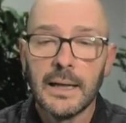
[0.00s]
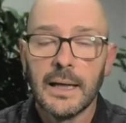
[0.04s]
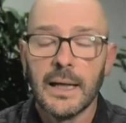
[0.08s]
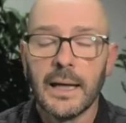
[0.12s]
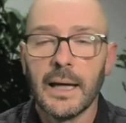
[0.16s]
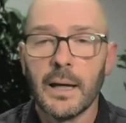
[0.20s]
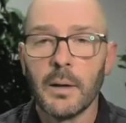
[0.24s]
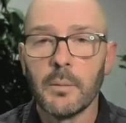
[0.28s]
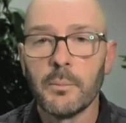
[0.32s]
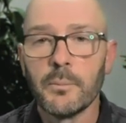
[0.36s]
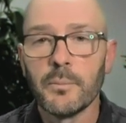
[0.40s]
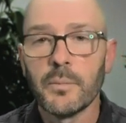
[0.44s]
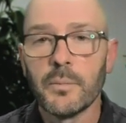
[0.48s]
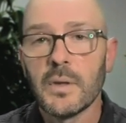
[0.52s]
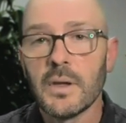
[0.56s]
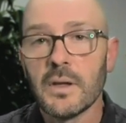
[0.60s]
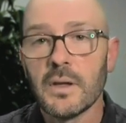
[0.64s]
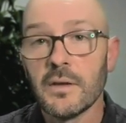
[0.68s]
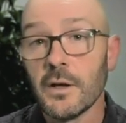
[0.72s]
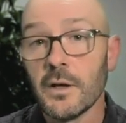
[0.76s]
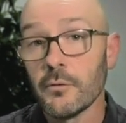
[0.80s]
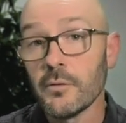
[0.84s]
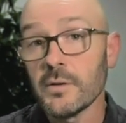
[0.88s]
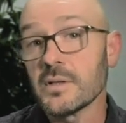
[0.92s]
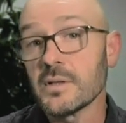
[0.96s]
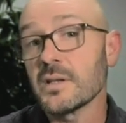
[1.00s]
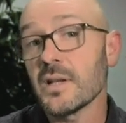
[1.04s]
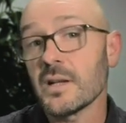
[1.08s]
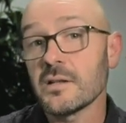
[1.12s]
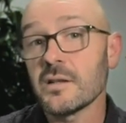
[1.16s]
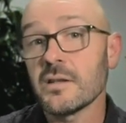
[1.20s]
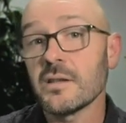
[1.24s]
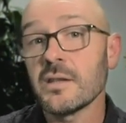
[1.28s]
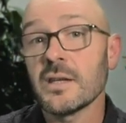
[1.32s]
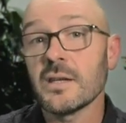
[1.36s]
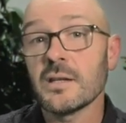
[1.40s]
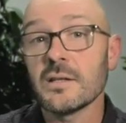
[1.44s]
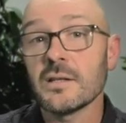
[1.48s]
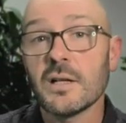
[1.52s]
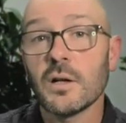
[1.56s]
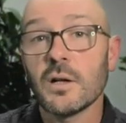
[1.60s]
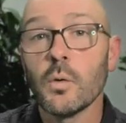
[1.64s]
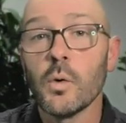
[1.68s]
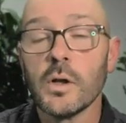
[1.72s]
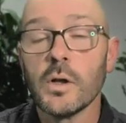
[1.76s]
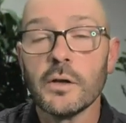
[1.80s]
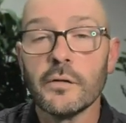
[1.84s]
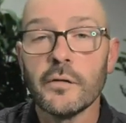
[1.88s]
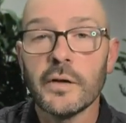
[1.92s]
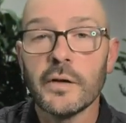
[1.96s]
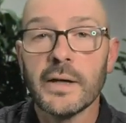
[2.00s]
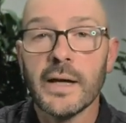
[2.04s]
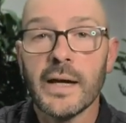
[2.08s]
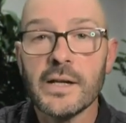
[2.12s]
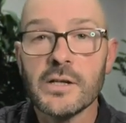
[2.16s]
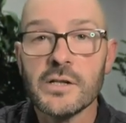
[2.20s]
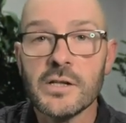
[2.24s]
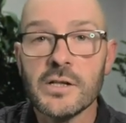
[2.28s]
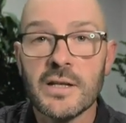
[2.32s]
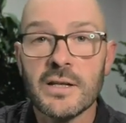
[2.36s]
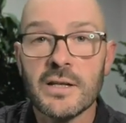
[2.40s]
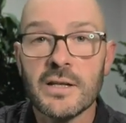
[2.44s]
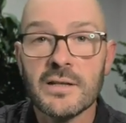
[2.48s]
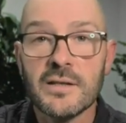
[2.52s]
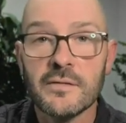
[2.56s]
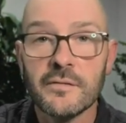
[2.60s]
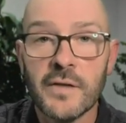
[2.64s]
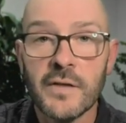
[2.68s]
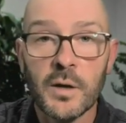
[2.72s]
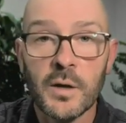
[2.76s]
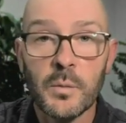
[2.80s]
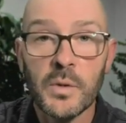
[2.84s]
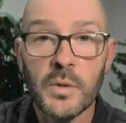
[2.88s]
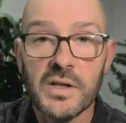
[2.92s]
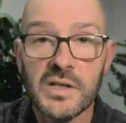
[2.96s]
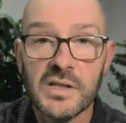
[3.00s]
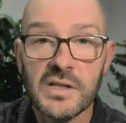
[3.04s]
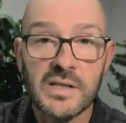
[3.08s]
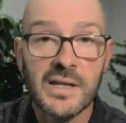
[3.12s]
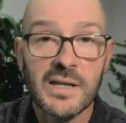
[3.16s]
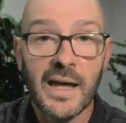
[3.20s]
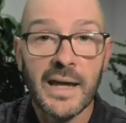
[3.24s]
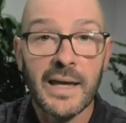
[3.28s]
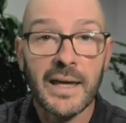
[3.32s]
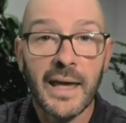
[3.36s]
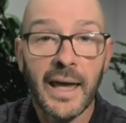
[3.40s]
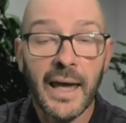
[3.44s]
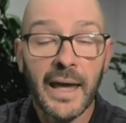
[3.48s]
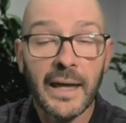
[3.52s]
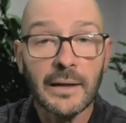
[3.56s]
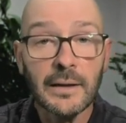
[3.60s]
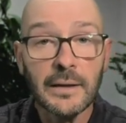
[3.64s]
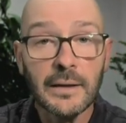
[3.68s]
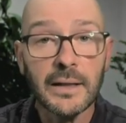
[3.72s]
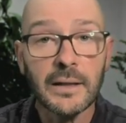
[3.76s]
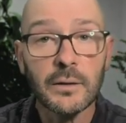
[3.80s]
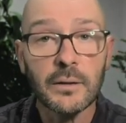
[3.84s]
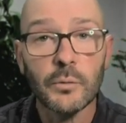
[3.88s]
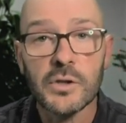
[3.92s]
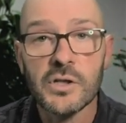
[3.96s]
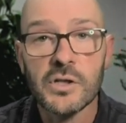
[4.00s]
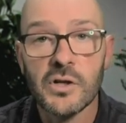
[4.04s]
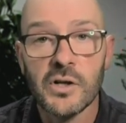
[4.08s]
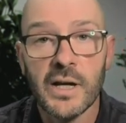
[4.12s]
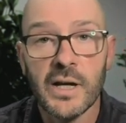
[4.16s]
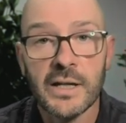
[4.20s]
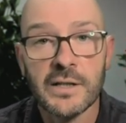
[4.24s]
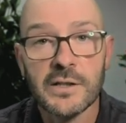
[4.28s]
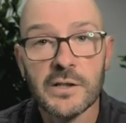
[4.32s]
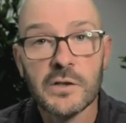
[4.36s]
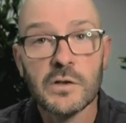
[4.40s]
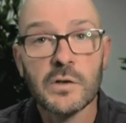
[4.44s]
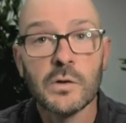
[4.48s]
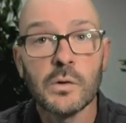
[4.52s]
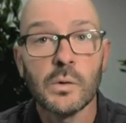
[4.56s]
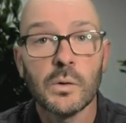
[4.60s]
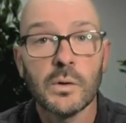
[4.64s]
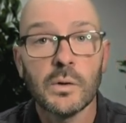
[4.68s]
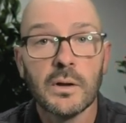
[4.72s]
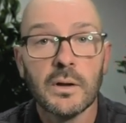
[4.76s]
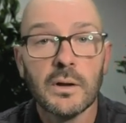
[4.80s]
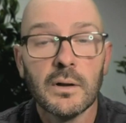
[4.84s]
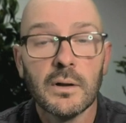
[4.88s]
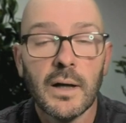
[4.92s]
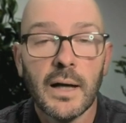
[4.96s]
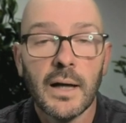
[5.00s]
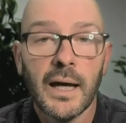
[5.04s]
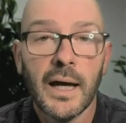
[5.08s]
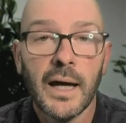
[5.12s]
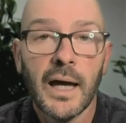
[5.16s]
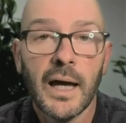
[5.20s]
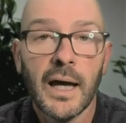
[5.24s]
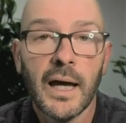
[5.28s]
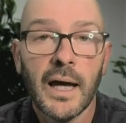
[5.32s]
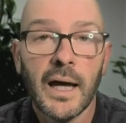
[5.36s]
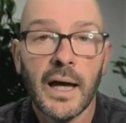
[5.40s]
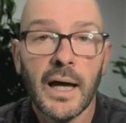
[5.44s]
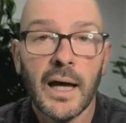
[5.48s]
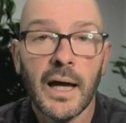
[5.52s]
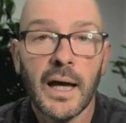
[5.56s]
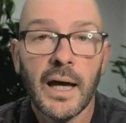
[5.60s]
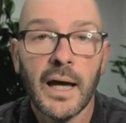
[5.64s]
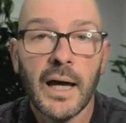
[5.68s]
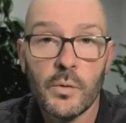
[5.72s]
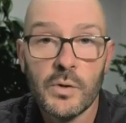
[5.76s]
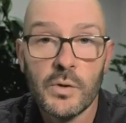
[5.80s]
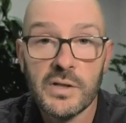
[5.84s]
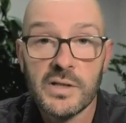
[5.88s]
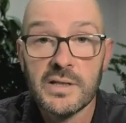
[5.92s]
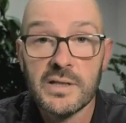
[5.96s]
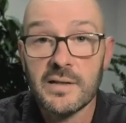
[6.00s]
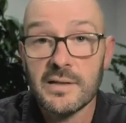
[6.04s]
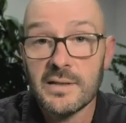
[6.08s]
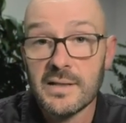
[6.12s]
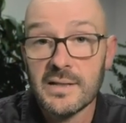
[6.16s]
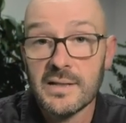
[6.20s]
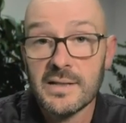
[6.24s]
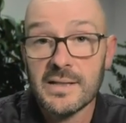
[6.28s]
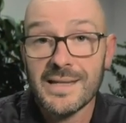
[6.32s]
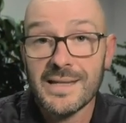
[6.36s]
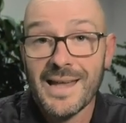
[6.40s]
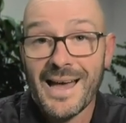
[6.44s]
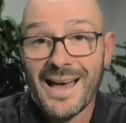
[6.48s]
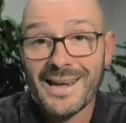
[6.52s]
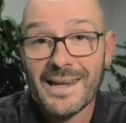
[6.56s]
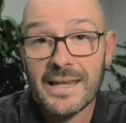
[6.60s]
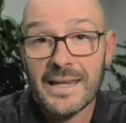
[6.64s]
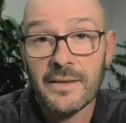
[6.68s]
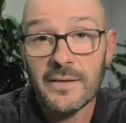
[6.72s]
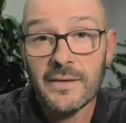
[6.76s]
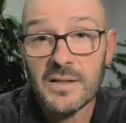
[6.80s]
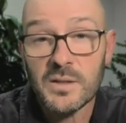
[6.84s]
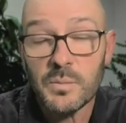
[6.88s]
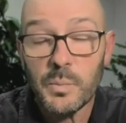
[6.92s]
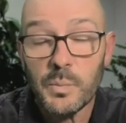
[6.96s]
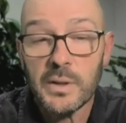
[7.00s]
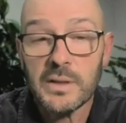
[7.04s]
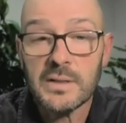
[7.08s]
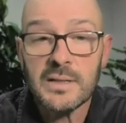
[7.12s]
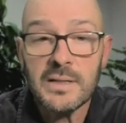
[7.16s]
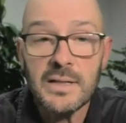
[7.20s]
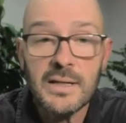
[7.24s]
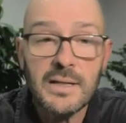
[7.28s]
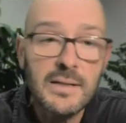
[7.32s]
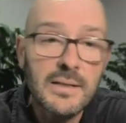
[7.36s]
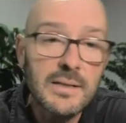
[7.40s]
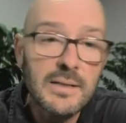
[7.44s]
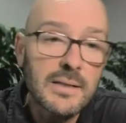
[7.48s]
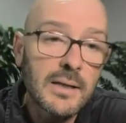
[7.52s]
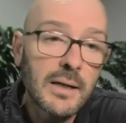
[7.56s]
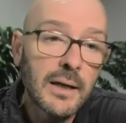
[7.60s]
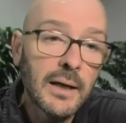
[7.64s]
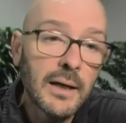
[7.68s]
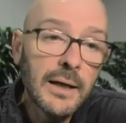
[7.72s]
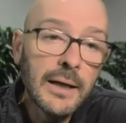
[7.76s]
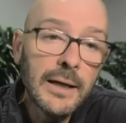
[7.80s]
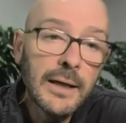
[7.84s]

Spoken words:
There is such a thing as a qualification in venomous snake handling, which I undertook as I was starting this business.